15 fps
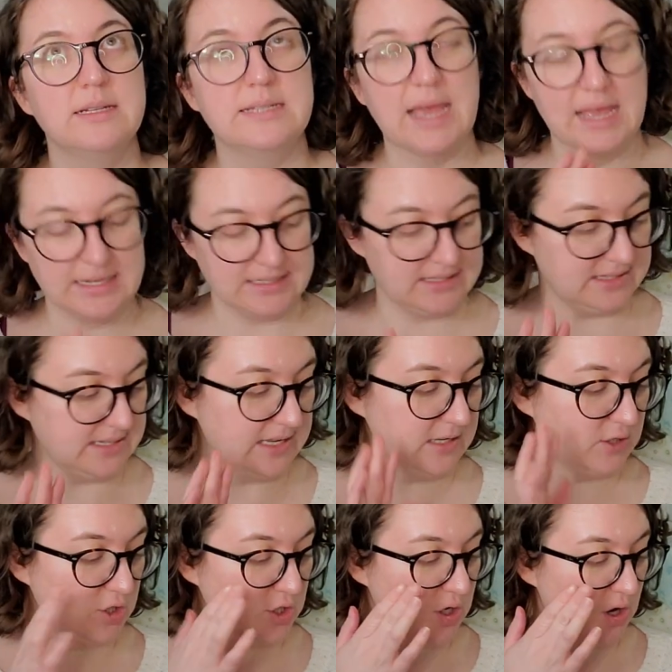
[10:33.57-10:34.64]
tent
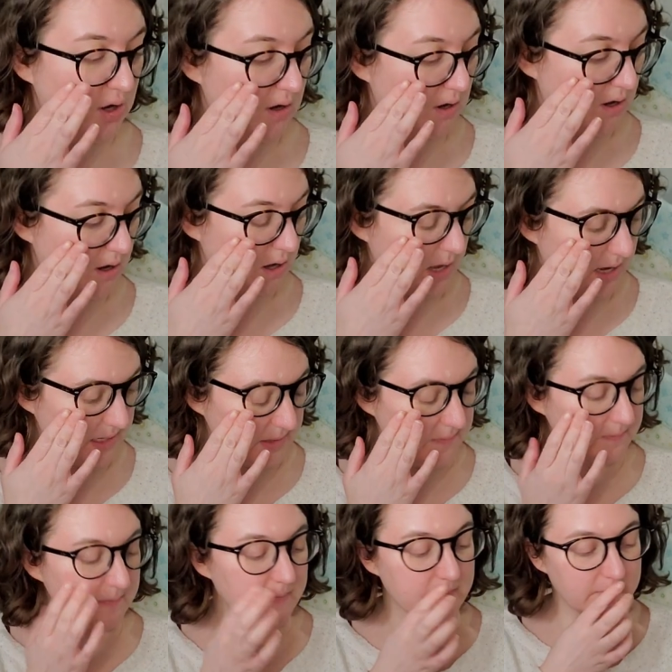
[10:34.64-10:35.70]
stitch on